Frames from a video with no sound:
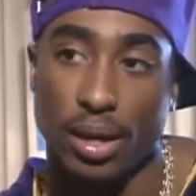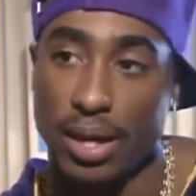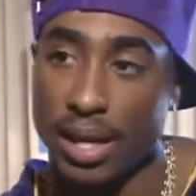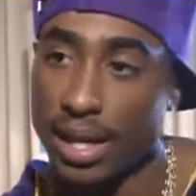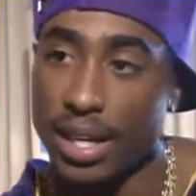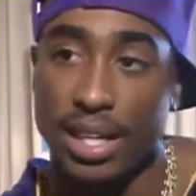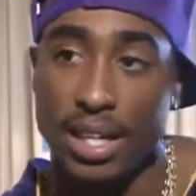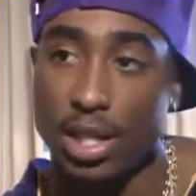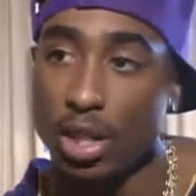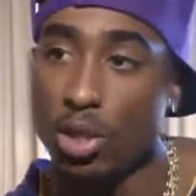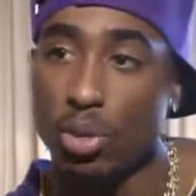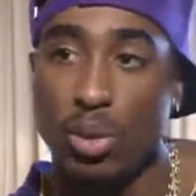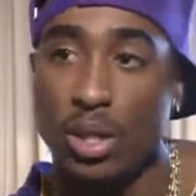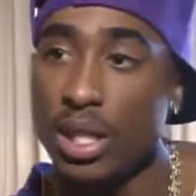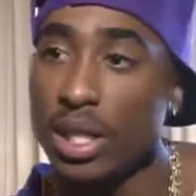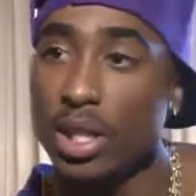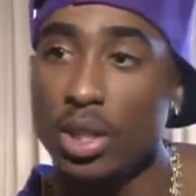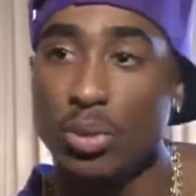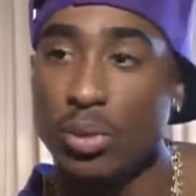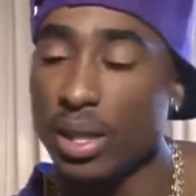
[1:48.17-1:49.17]
He didn't
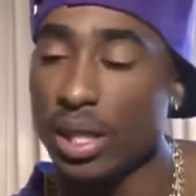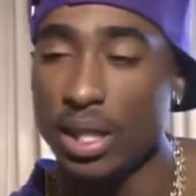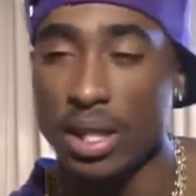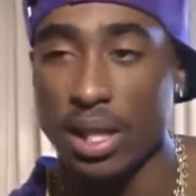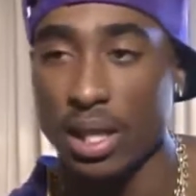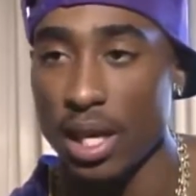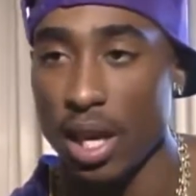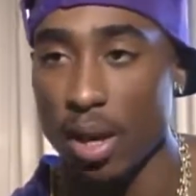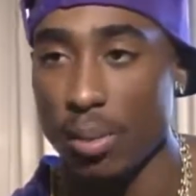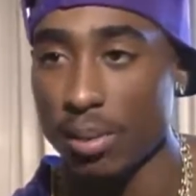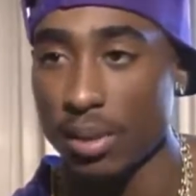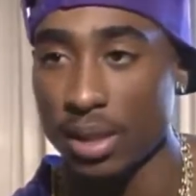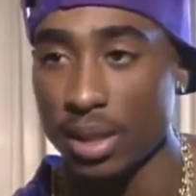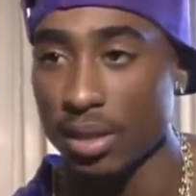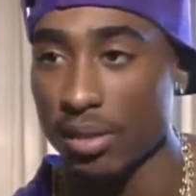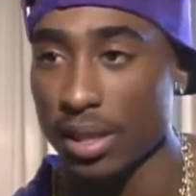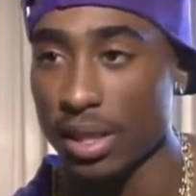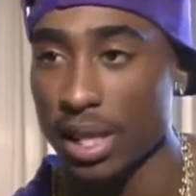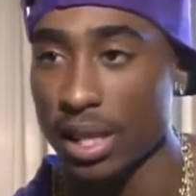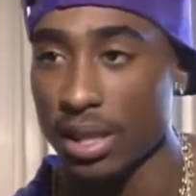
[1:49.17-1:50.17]
do anything to help
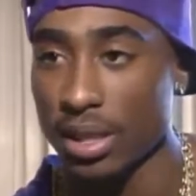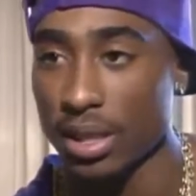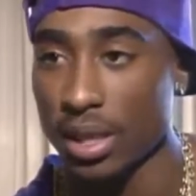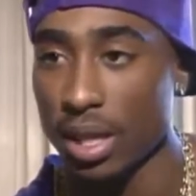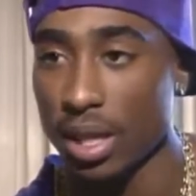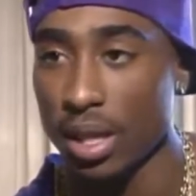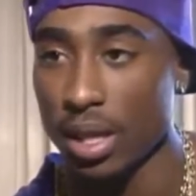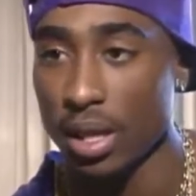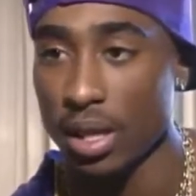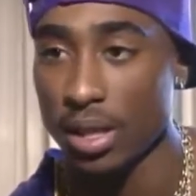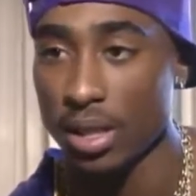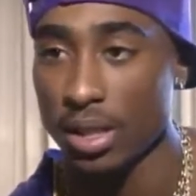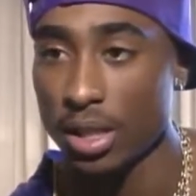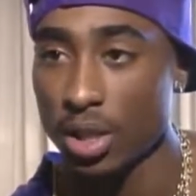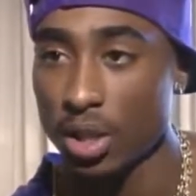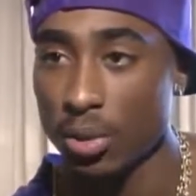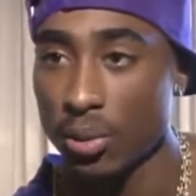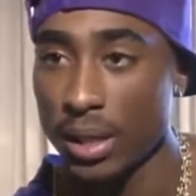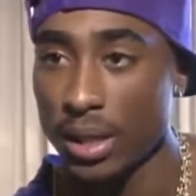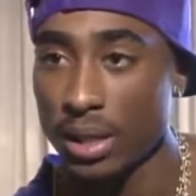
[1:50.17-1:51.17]
himself get out of his
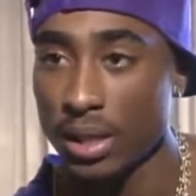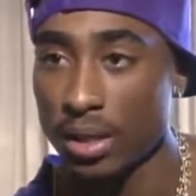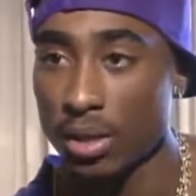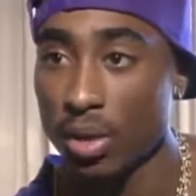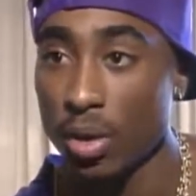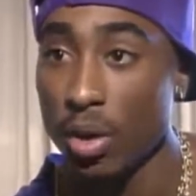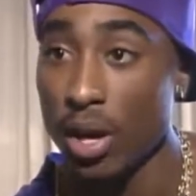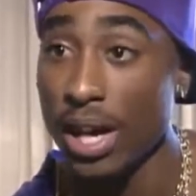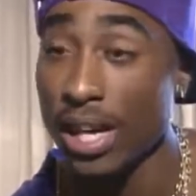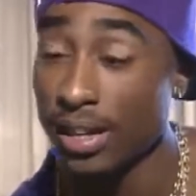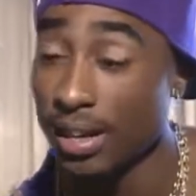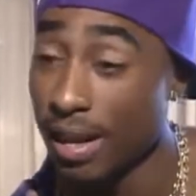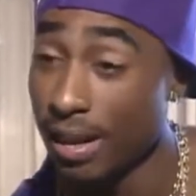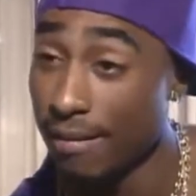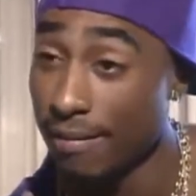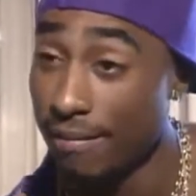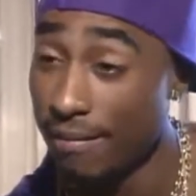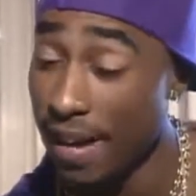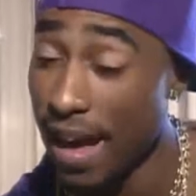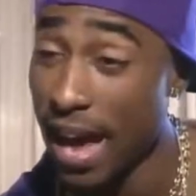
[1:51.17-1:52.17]
situation. And
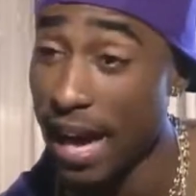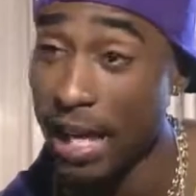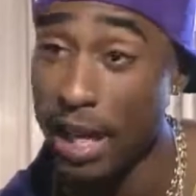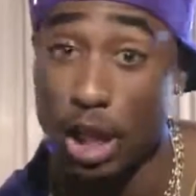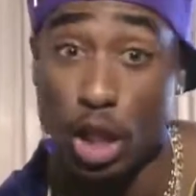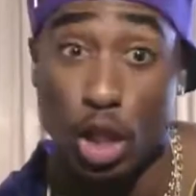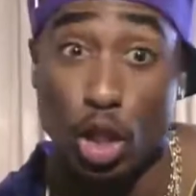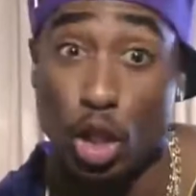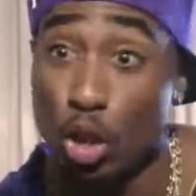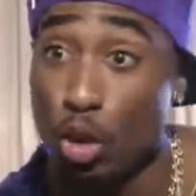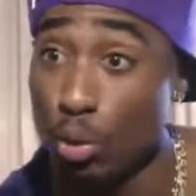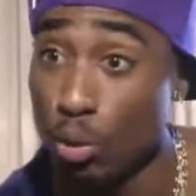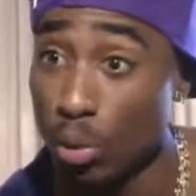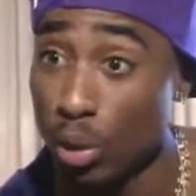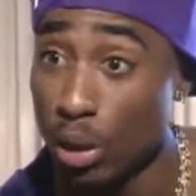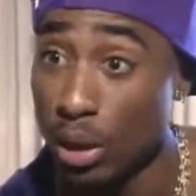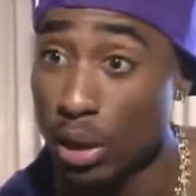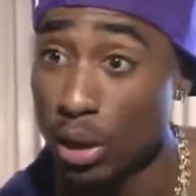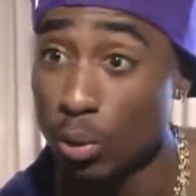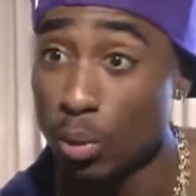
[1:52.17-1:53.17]
in fact, Q
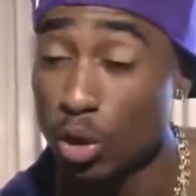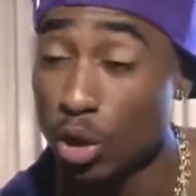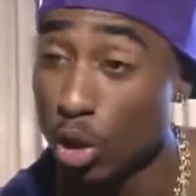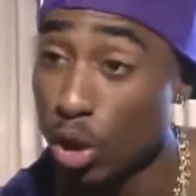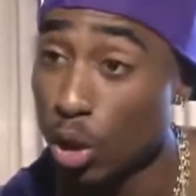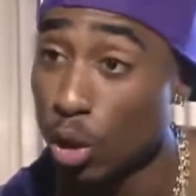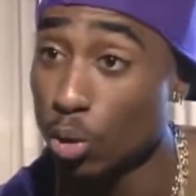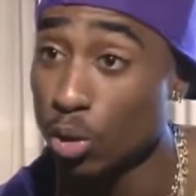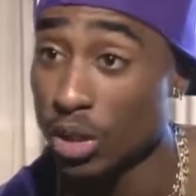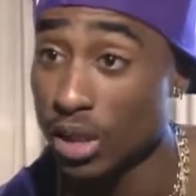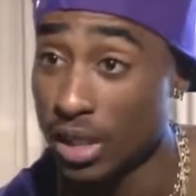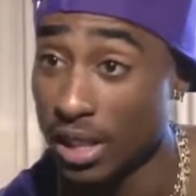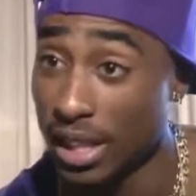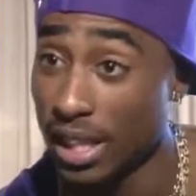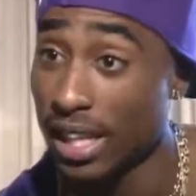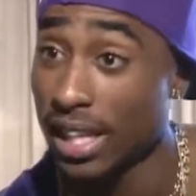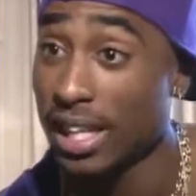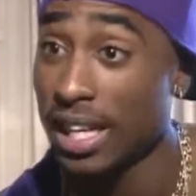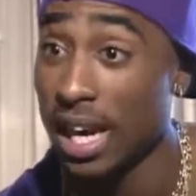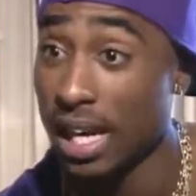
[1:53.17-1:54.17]
was closest to
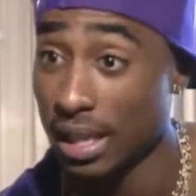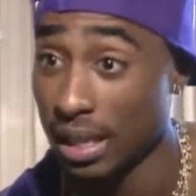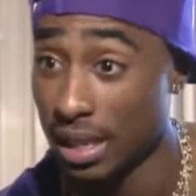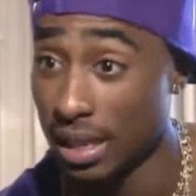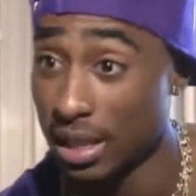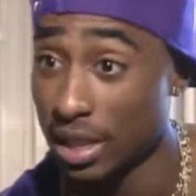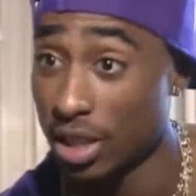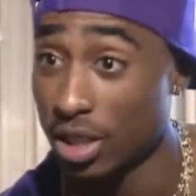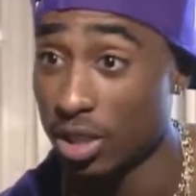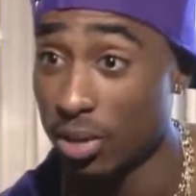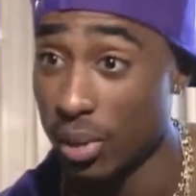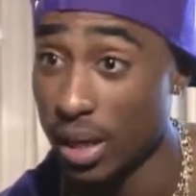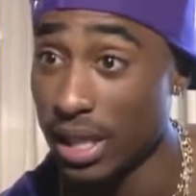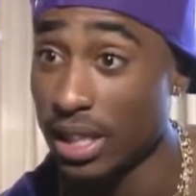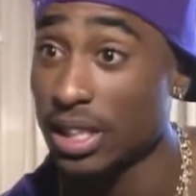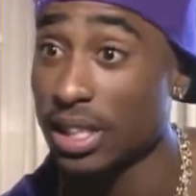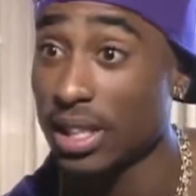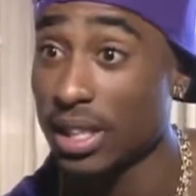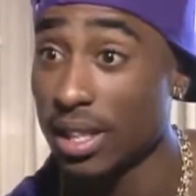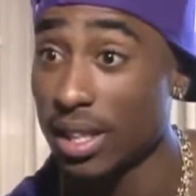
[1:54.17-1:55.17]
getting out of his
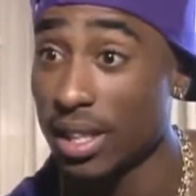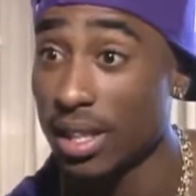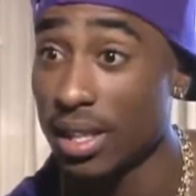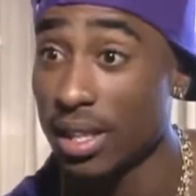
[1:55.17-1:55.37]
situation.